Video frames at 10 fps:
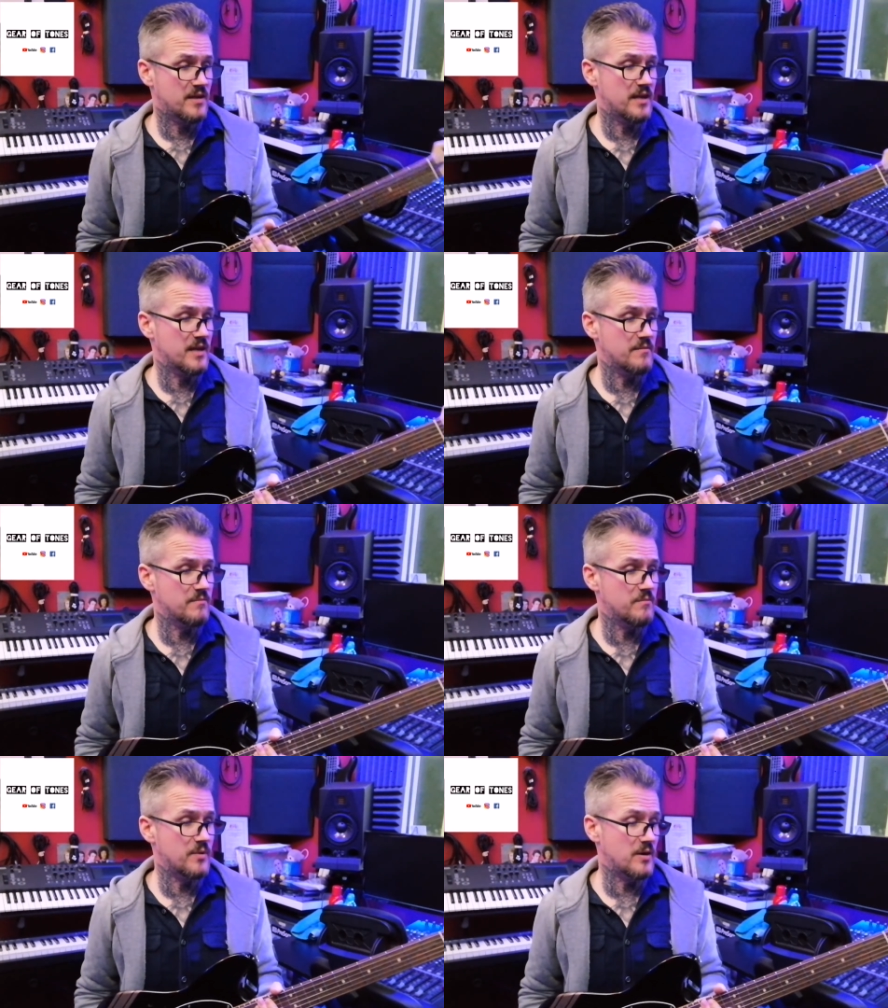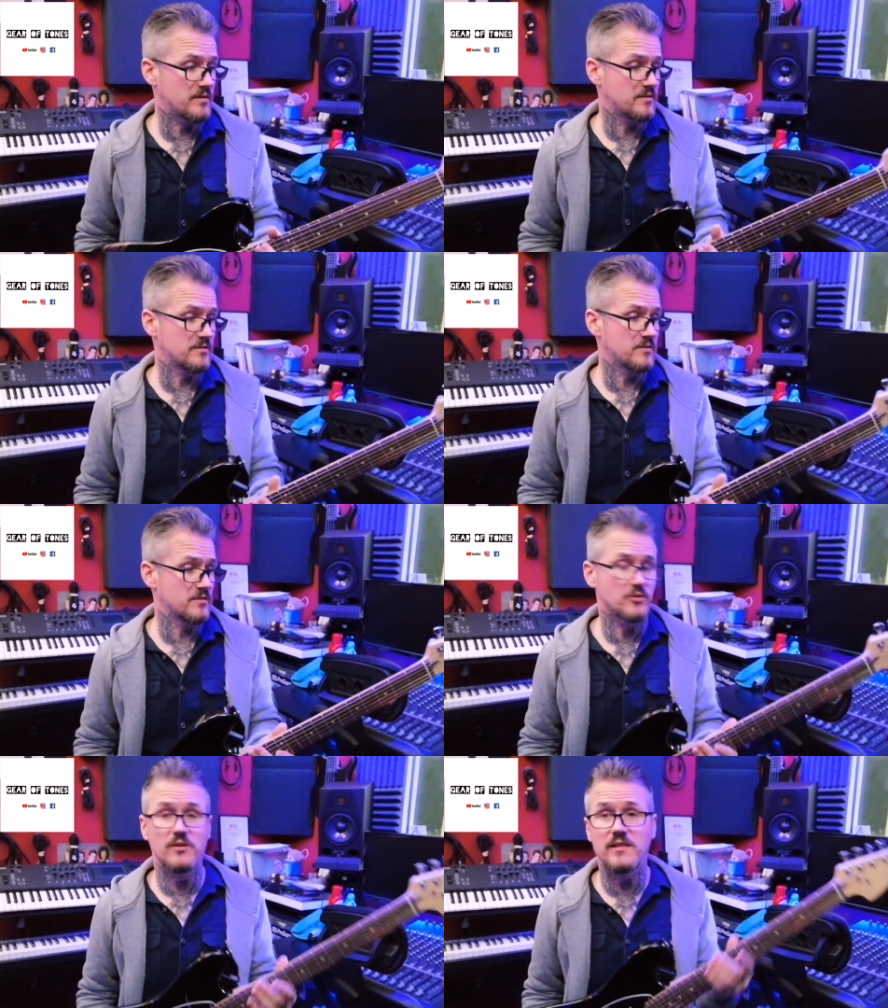Um, but
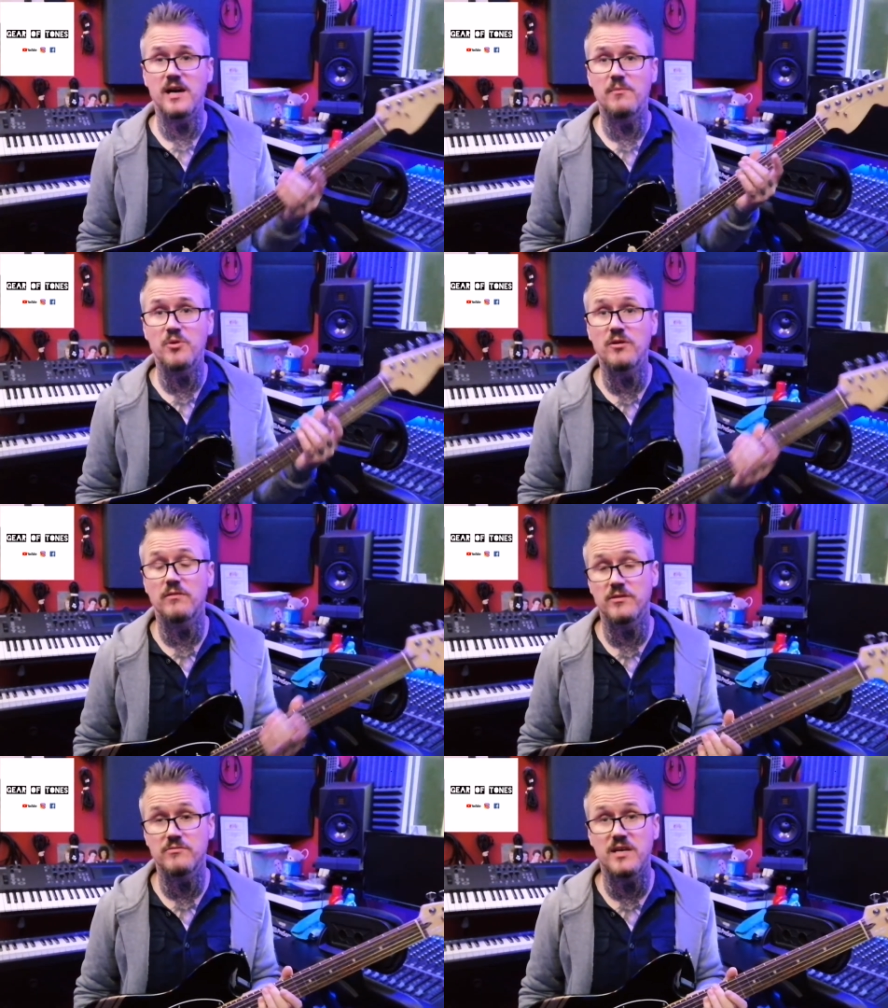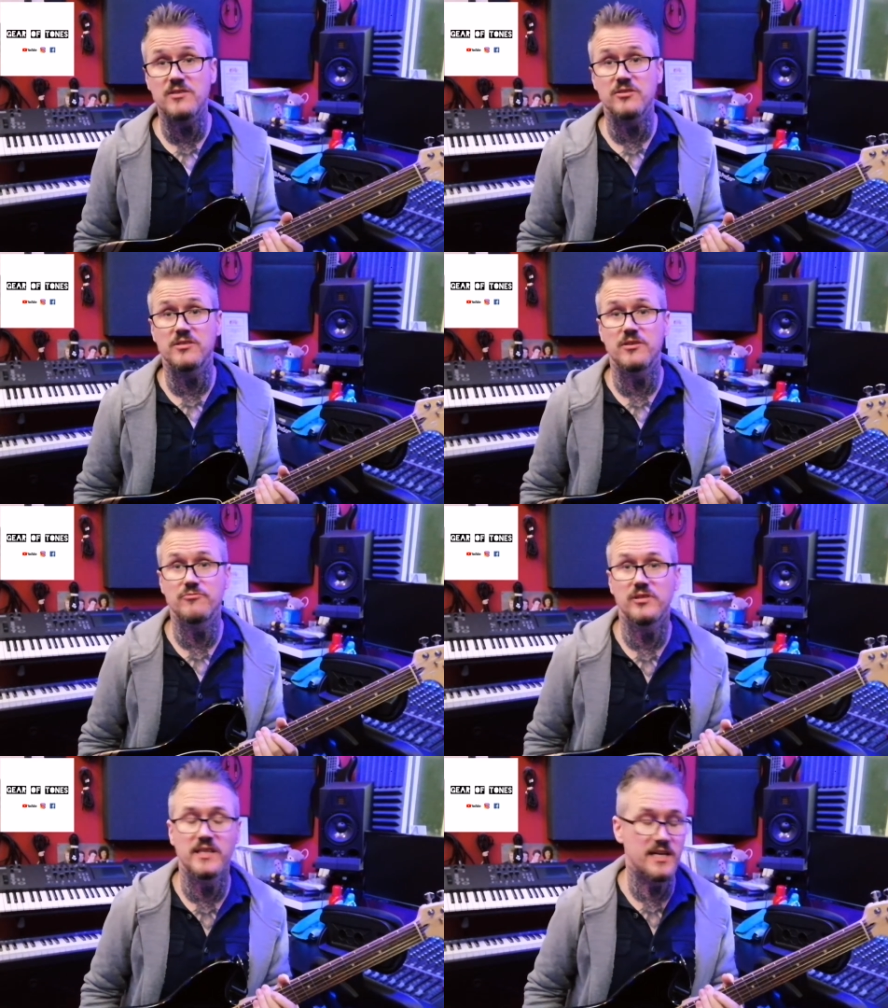don't let that put you off because it actually
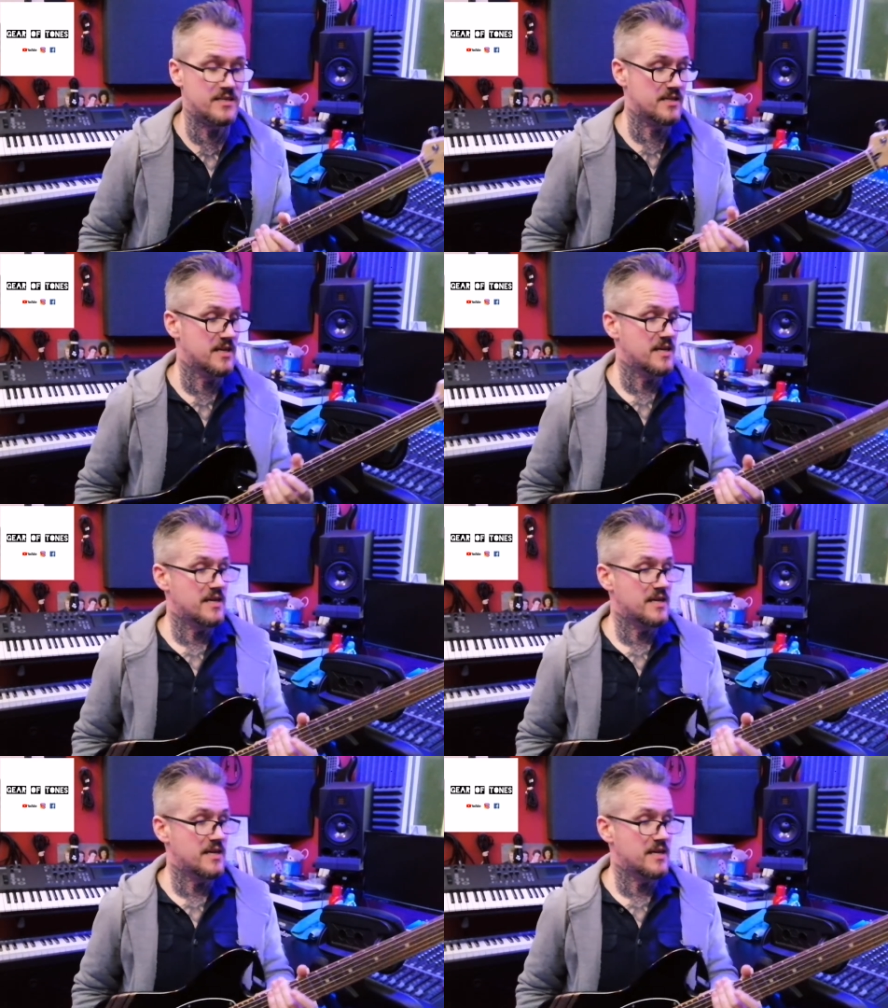sounds really nice.